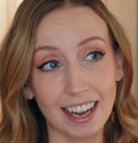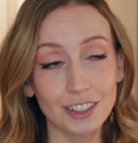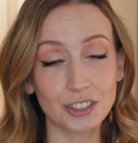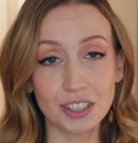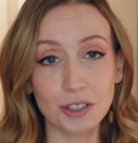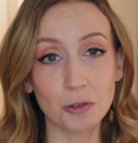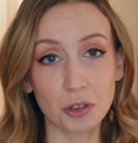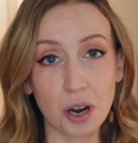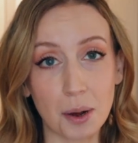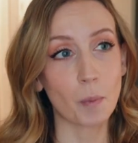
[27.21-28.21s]
actually new
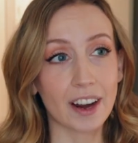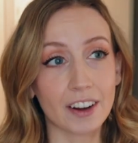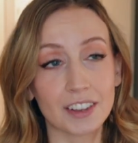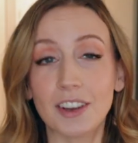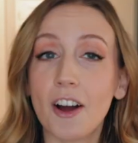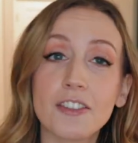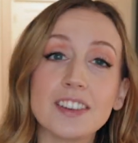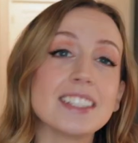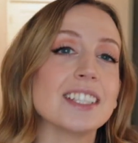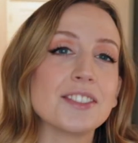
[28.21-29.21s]
job where the
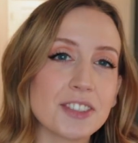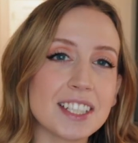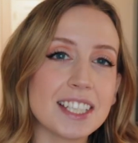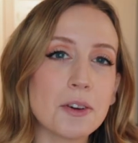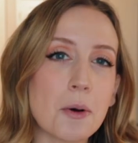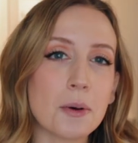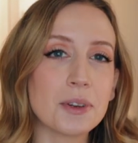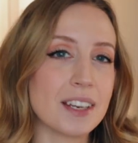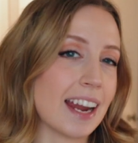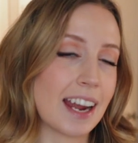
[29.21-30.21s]
office is freezing
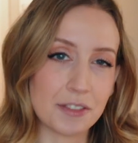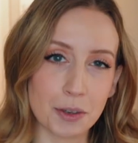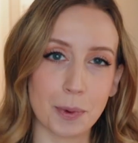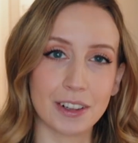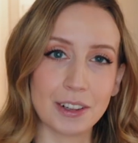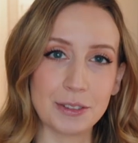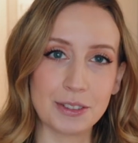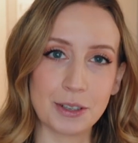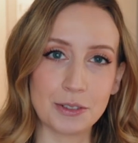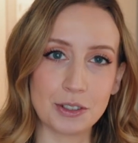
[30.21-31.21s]
cold and I have to wear
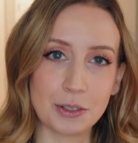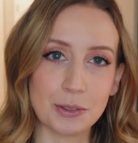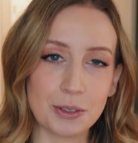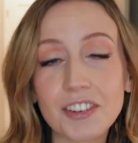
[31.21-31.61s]
closed-toed shoes.